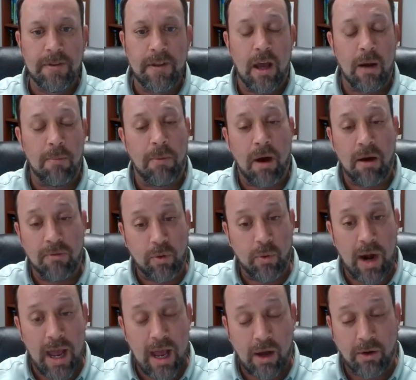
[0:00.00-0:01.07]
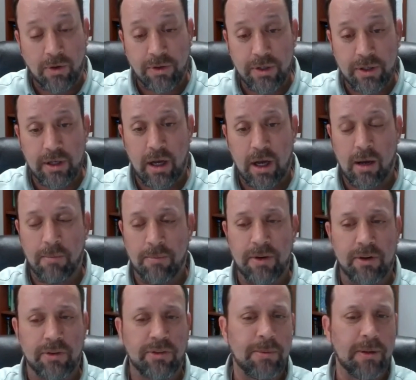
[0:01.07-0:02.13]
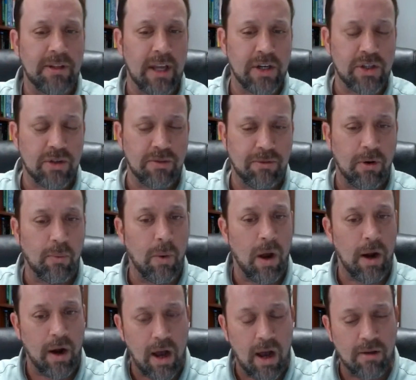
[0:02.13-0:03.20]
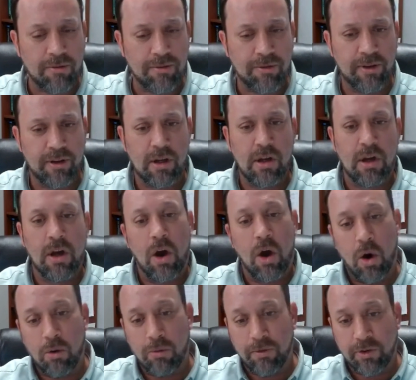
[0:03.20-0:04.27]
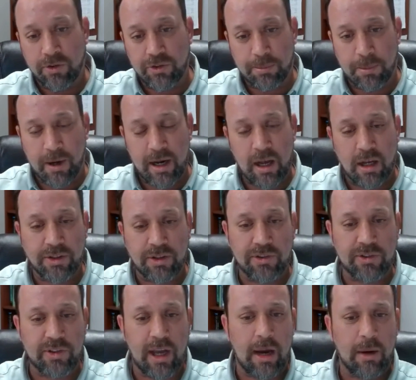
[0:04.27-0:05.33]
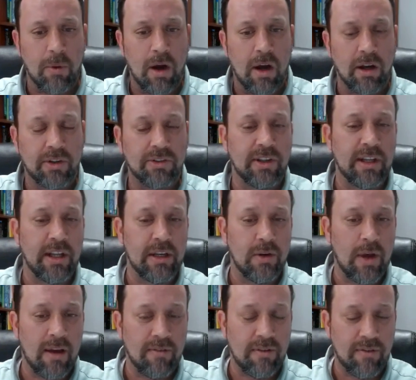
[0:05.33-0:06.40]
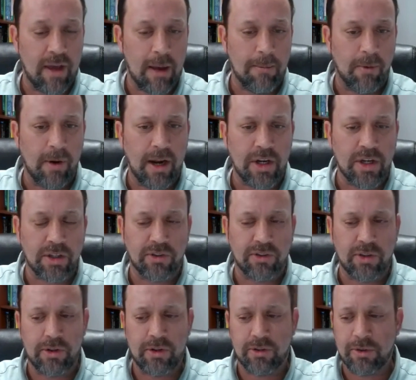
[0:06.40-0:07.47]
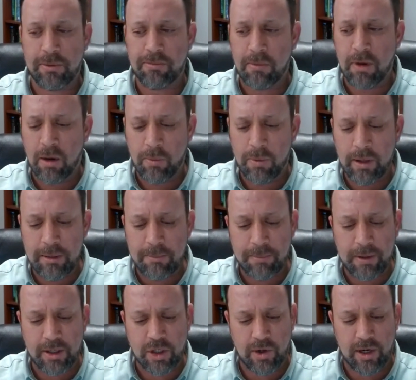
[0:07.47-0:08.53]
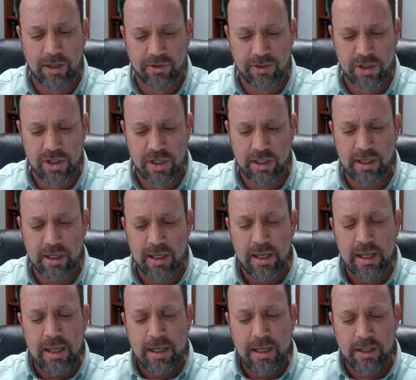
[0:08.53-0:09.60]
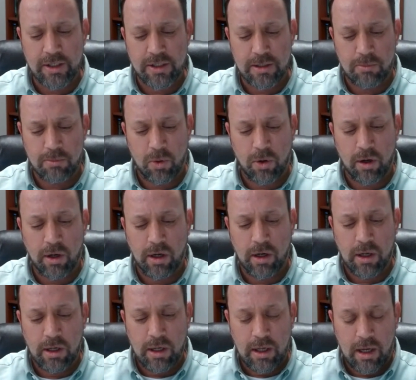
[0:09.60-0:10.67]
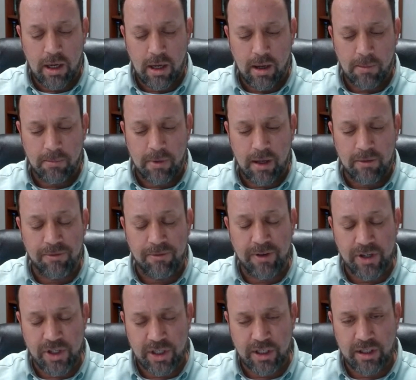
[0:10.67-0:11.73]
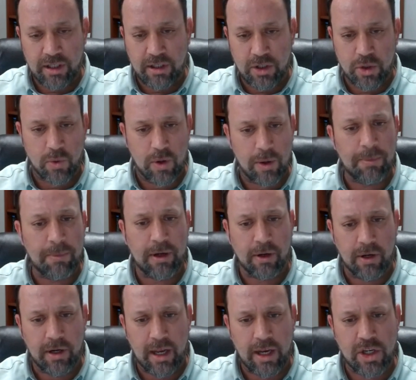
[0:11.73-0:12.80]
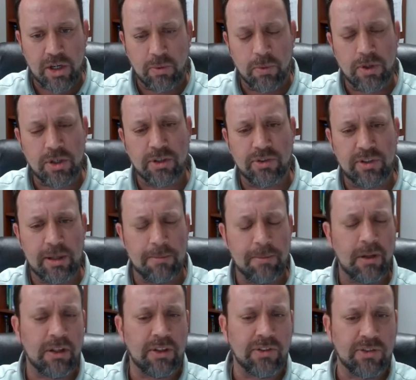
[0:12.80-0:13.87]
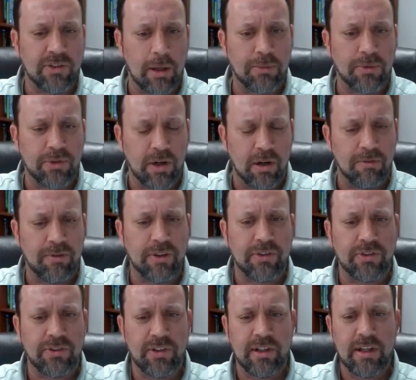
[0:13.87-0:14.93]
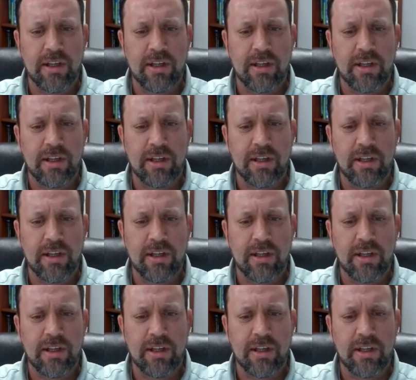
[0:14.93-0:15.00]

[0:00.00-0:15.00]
above ground. There's potential for runoff, overspray onto sidewalks, and then you have evaporation. So there's a really big transition into more efficient drip irrigation, which is typically subsurface.